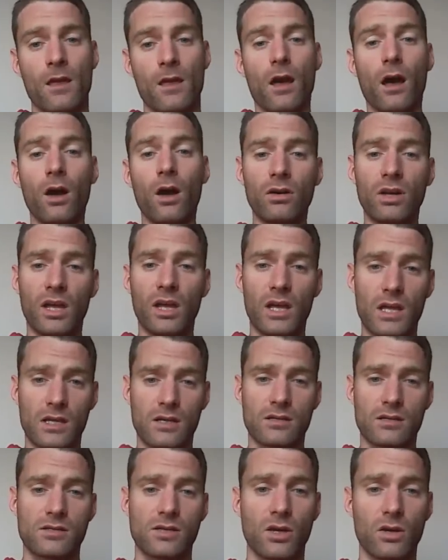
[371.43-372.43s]
Okay,
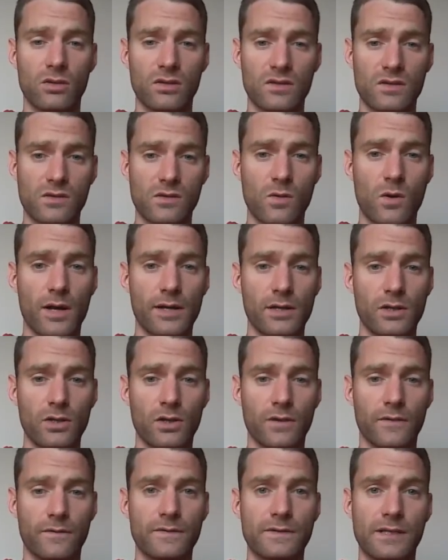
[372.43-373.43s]
so there's quite a lot
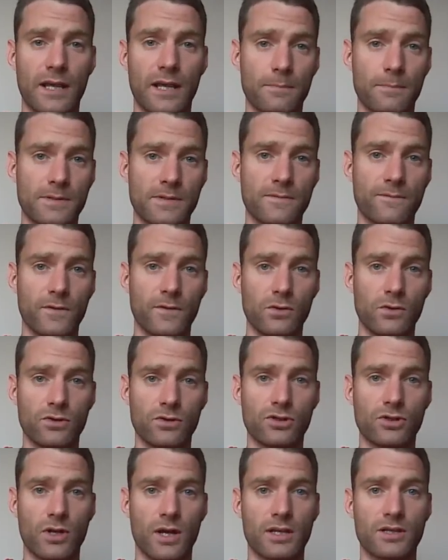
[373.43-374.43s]
of tips for you to
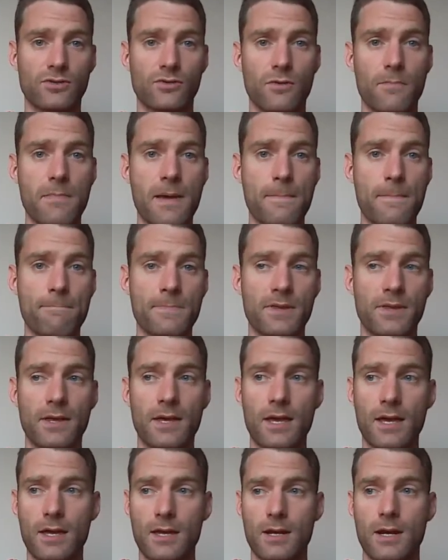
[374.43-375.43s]
try to remember
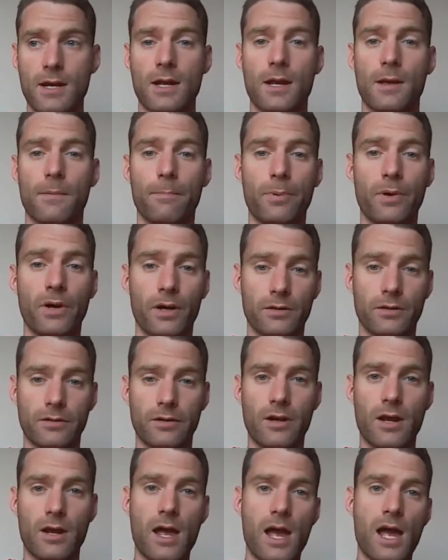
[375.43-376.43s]
there, but
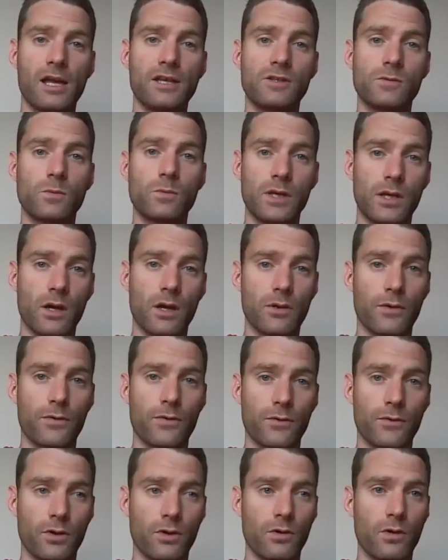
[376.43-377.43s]
as we go
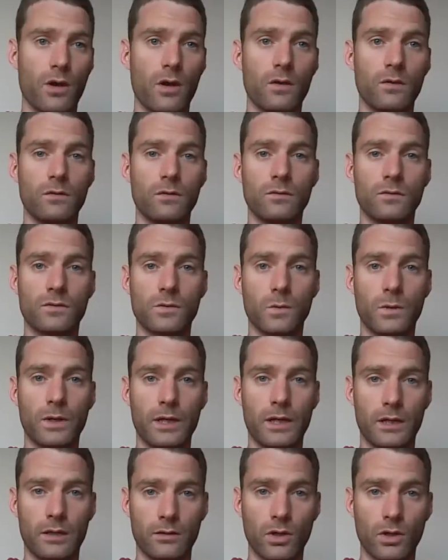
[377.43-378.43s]
through and
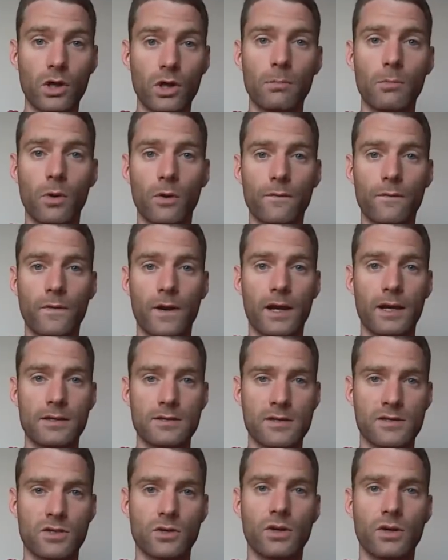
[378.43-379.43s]
we look at more
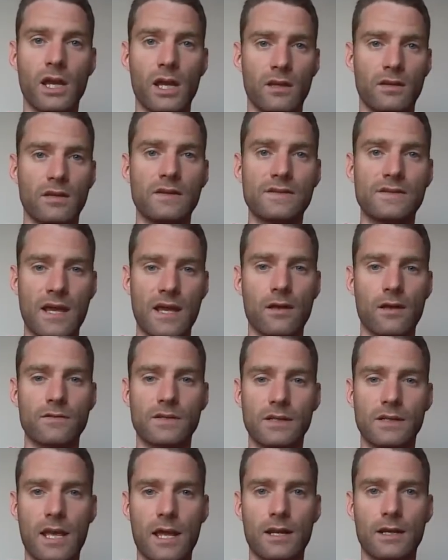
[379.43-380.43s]
phrases, you'll hear these sounds
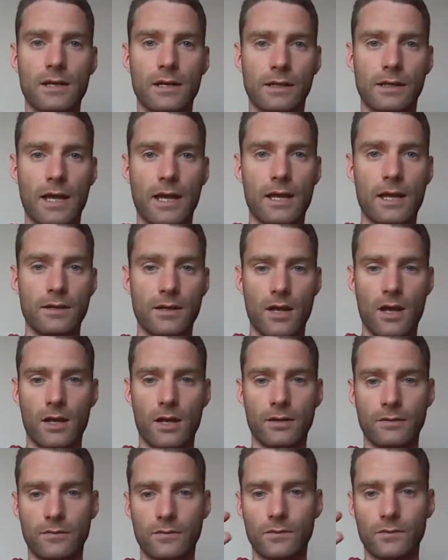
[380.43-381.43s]
again and again,
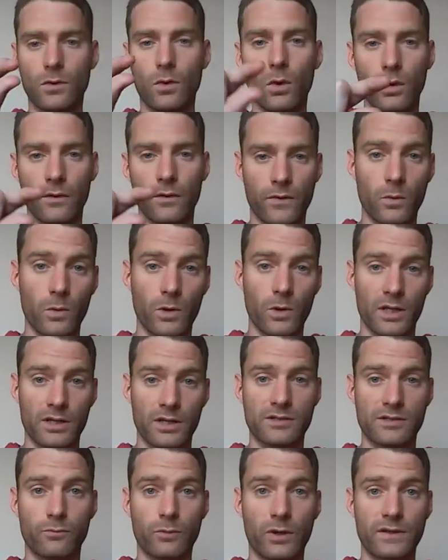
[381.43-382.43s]
and all of the words
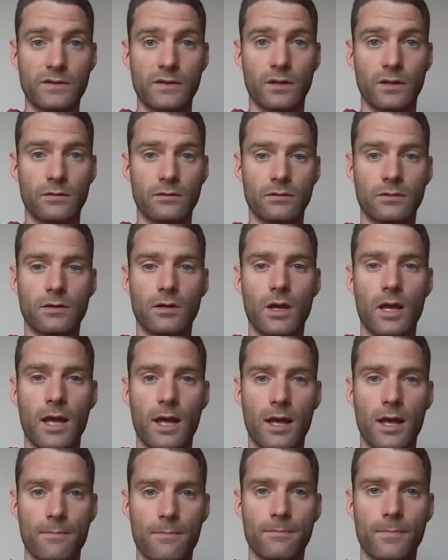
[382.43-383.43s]
are written
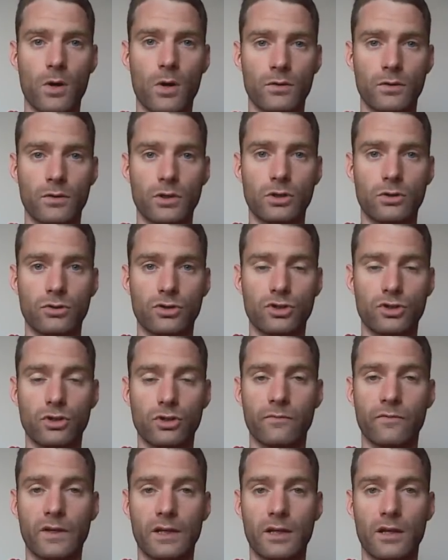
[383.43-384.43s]
on the YouTube
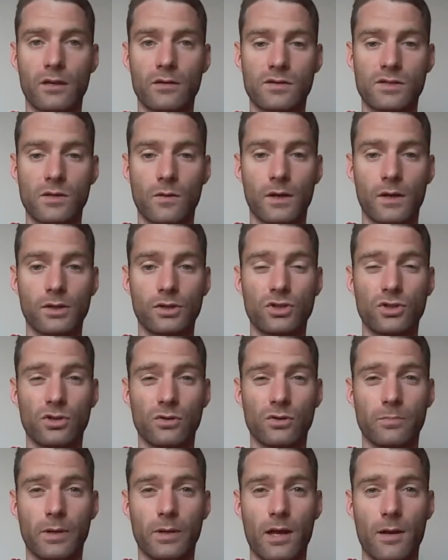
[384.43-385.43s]
video, so it
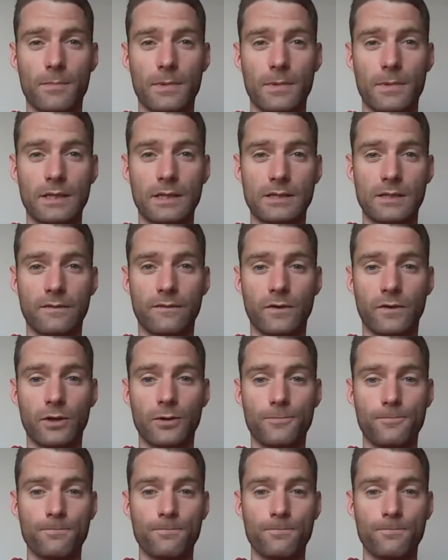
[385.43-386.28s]
should become easy for you.